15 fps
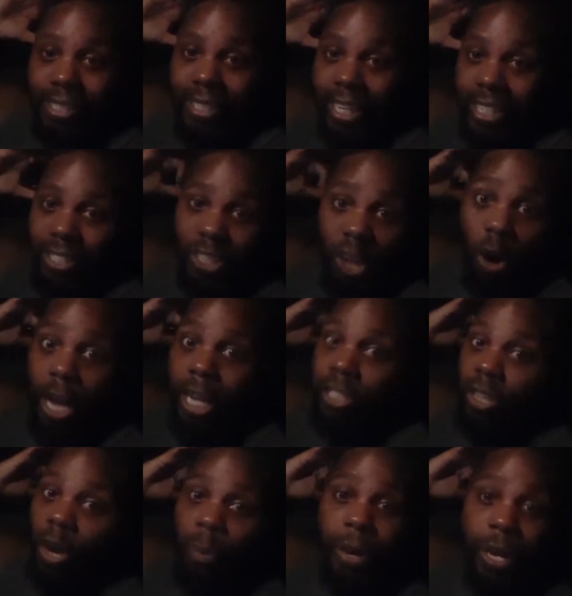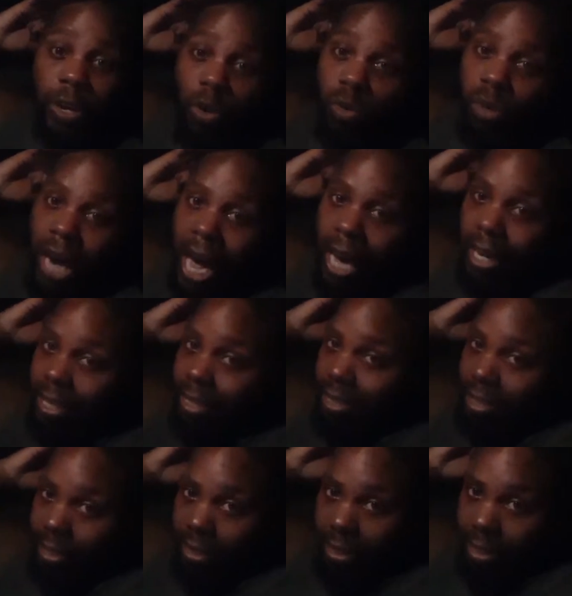It's gonna be new knowledge.